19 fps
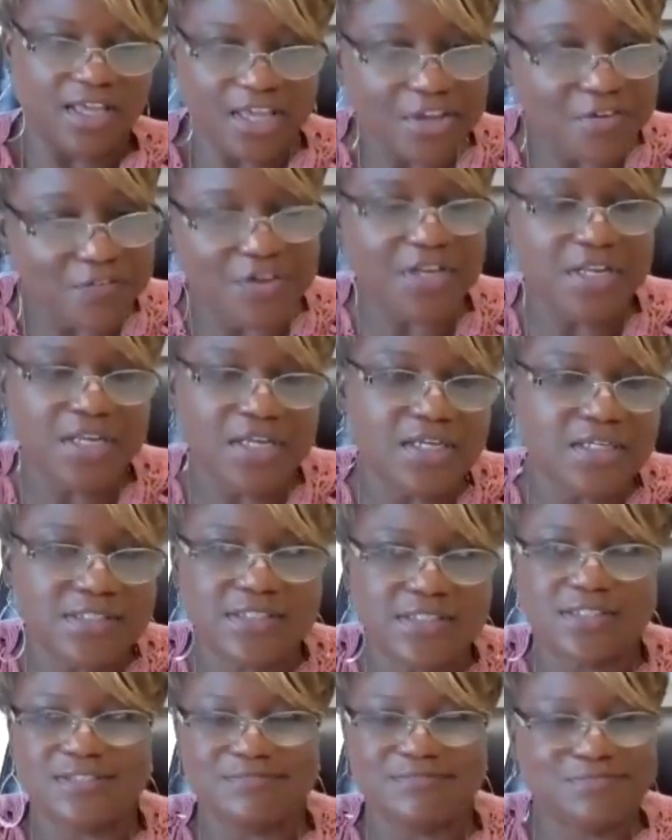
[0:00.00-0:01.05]
If it
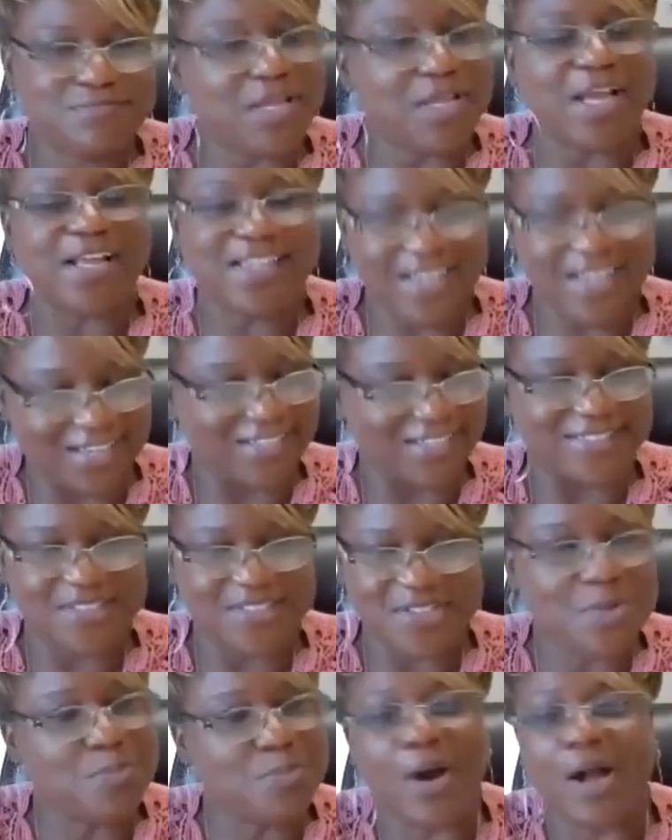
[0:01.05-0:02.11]
is, again,
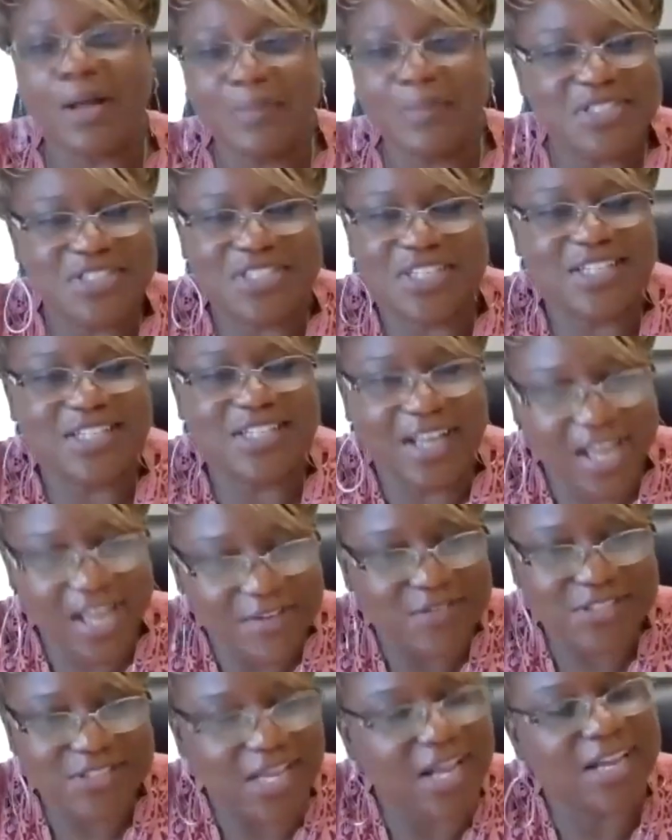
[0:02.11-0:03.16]
you probably should not
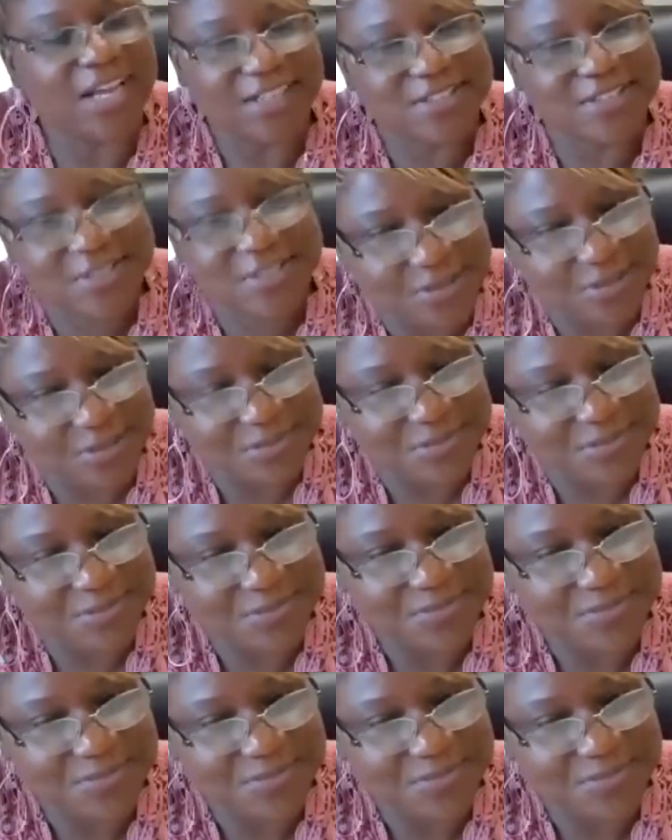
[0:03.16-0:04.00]
have a side hustle.